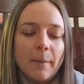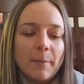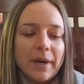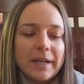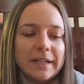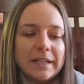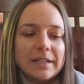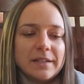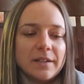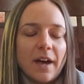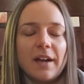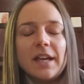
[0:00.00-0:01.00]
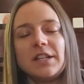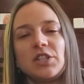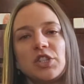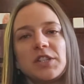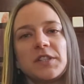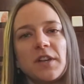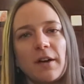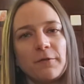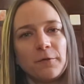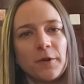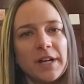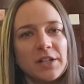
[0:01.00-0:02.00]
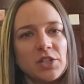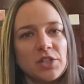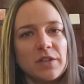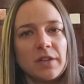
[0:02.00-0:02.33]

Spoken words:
but it's just not fresh.